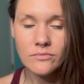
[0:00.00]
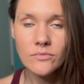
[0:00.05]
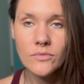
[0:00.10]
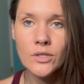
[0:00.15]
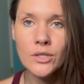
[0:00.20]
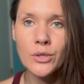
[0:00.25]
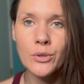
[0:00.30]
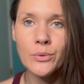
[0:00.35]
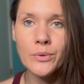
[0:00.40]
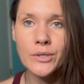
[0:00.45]

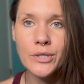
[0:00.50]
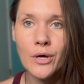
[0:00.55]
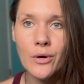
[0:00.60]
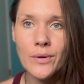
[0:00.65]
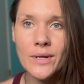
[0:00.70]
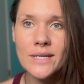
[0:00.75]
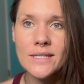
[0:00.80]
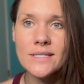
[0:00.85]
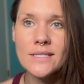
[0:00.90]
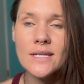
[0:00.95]
you will
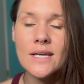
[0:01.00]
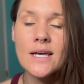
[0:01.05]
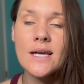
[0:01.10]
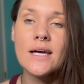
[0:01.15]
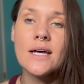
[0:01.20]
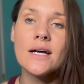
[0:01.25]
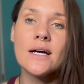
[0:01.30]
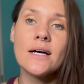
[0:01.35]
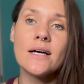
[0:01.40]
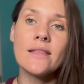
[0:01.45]
notice
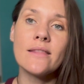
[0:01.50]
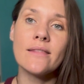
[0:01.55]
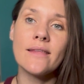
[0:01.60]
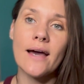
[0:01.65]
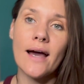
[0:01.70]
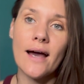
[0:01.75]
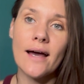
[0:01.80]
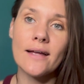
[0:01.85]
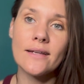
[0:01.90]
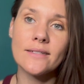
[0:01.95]

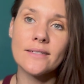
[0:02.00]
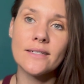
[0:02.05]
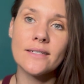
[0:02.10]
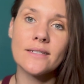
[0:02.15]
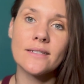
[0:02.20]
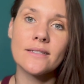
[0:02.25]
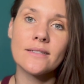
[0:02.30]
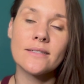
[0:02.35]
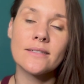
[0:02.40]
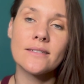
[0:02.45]
that
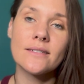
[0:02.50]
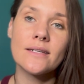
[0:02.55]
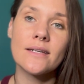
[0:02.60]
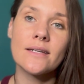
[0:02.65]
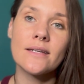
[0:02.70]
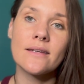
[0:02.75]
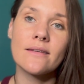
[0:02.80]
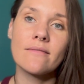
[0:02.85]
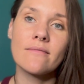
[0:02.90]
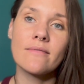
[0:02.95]

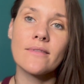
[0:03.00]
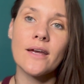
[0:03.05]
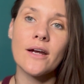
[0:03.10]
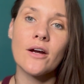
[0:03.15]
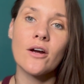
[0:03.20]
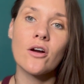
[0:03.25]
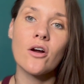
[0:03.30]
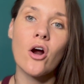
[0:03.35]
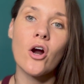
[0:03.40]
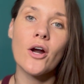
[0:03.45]

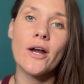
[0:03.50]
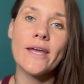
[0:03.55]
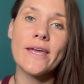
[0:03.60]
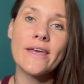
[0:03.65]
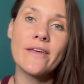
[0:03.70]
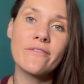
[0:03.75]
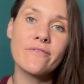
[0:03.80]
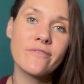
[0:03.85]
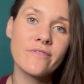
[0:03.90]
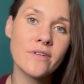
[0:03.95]
there are
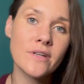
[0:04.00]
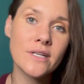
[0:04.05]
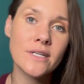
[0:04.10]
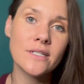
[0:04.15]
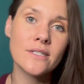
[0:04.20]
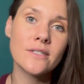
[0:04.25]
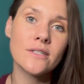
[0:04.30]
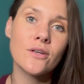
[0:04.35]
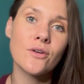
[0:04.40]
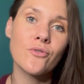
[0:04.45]

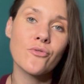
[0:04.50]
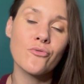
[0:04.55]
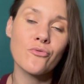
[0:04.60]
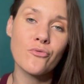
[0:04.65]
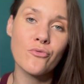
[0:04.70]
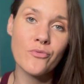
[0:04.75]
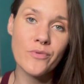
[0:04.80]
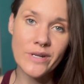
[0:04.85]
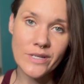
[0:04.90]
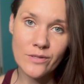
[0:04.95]
infinite
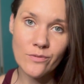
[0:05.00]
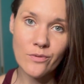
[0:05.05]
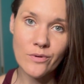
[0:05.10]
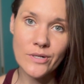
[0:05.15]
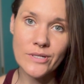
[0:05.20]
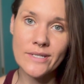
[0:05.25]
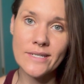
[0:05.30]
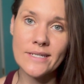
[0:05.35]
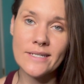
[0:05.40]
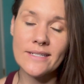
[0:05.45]

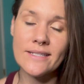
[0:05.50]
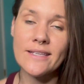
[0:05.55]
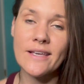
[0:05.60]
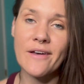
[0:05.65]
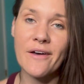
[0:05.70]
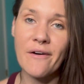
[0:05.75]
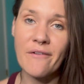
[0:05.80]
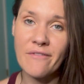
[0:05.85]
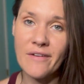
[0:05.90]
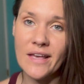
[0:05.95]
resources
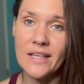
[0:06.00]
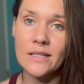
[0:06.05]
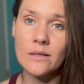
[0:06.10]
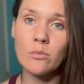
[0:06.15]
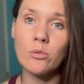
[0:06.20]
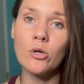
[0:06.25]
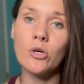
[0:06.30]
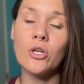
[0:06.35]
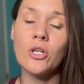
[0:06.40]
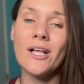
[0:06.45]

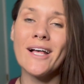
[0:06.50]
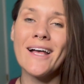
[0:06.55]
available